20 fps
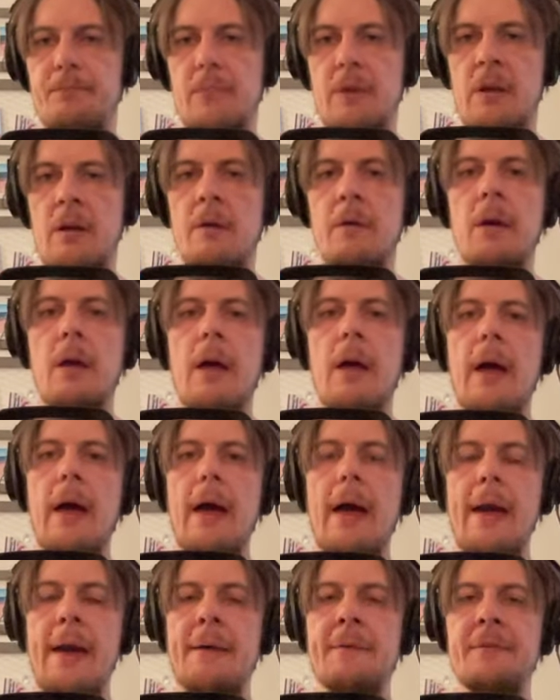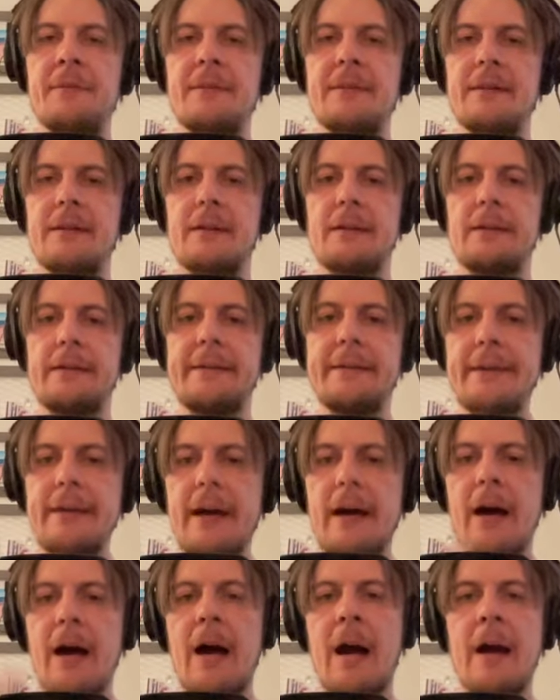Yeah, and
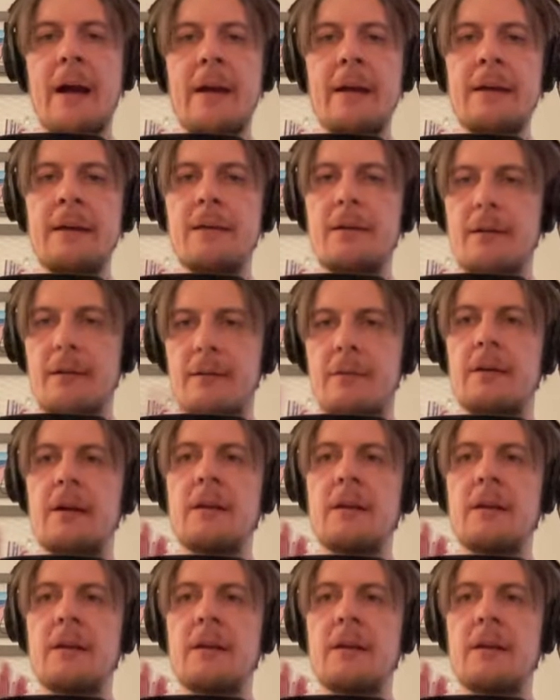here I uh,